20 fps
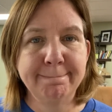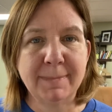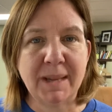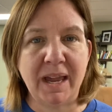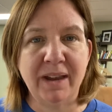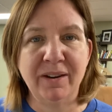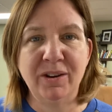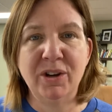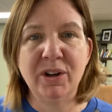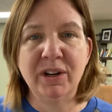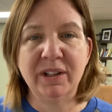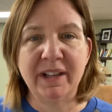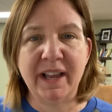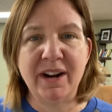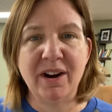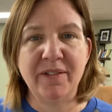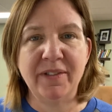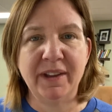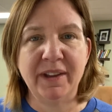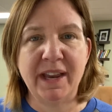I could have laid
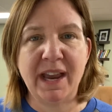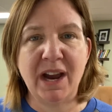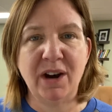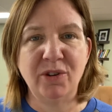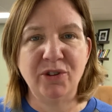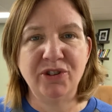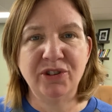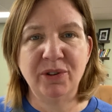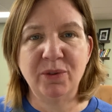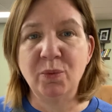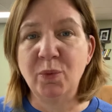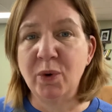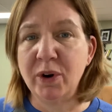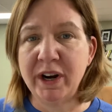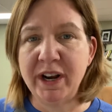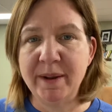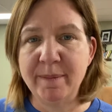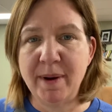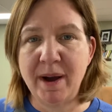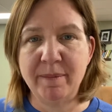on the couch, worried
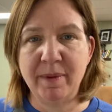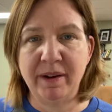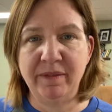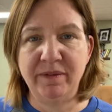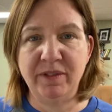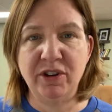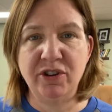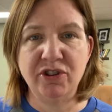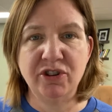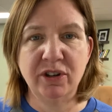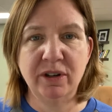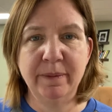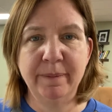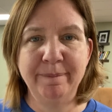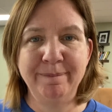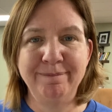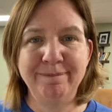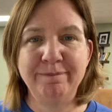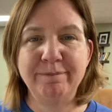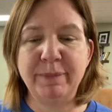about my future,
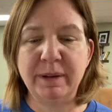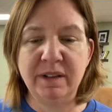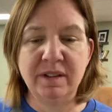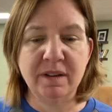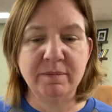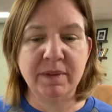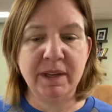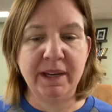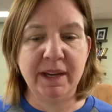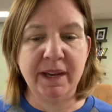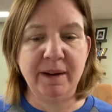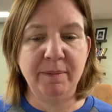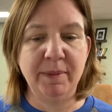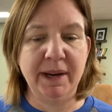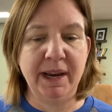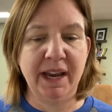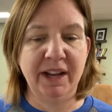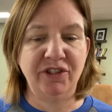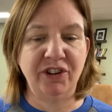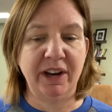but something in me
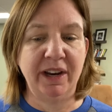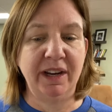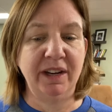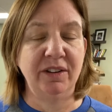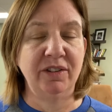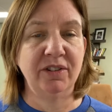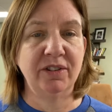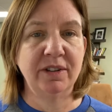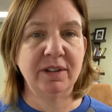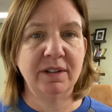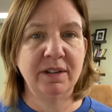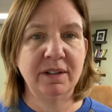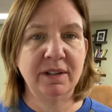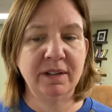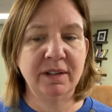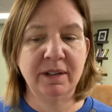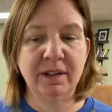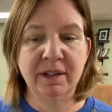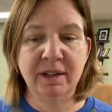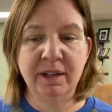had changed.
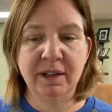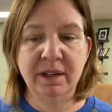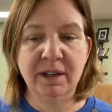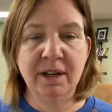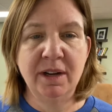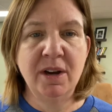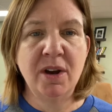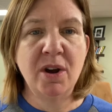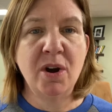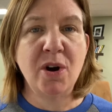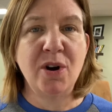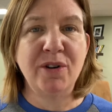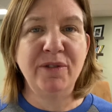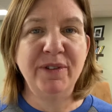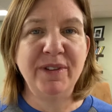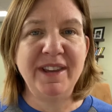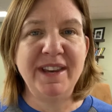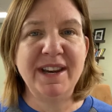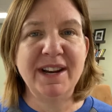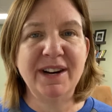Over
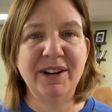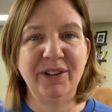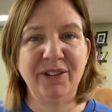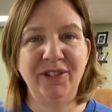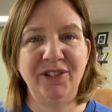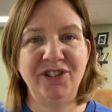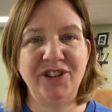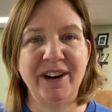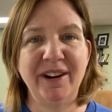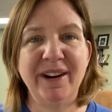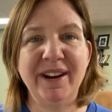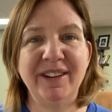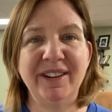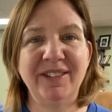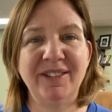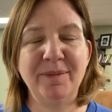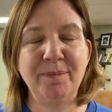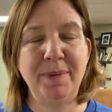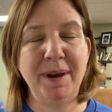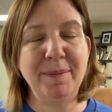the years,
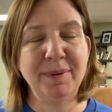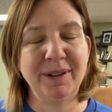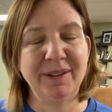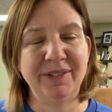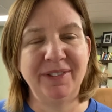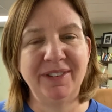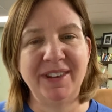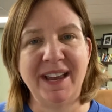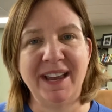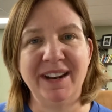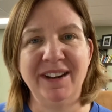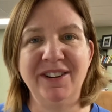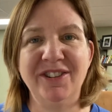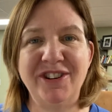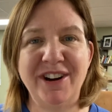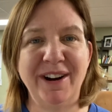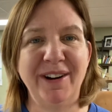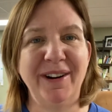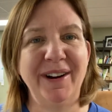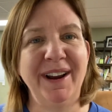people have said,
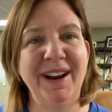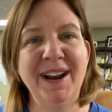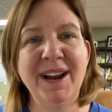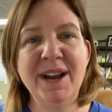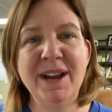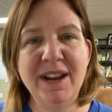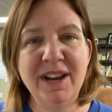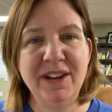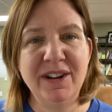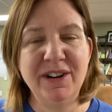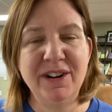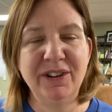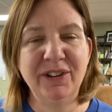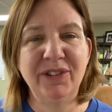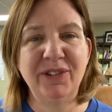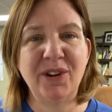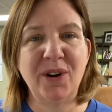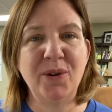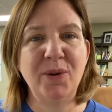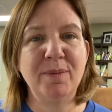Sherry, you're
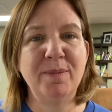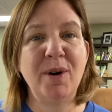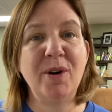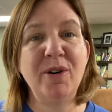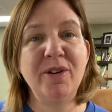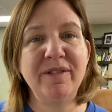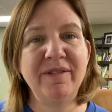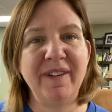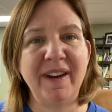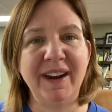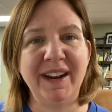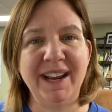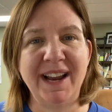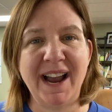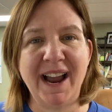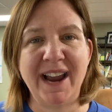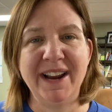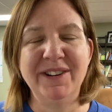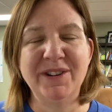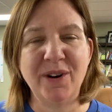so motivating.
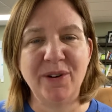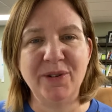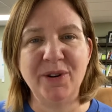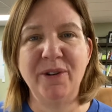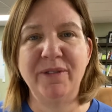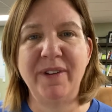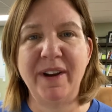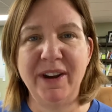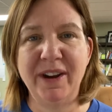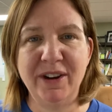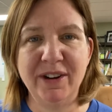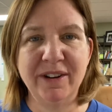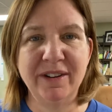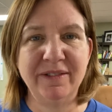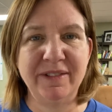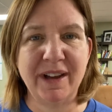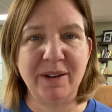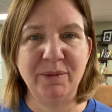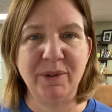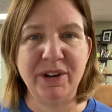I don't know if I could have
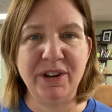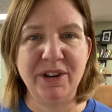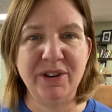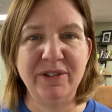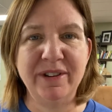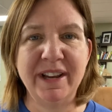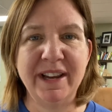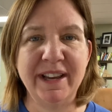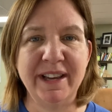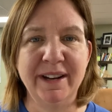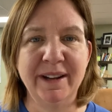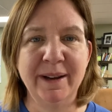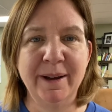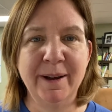done what you did.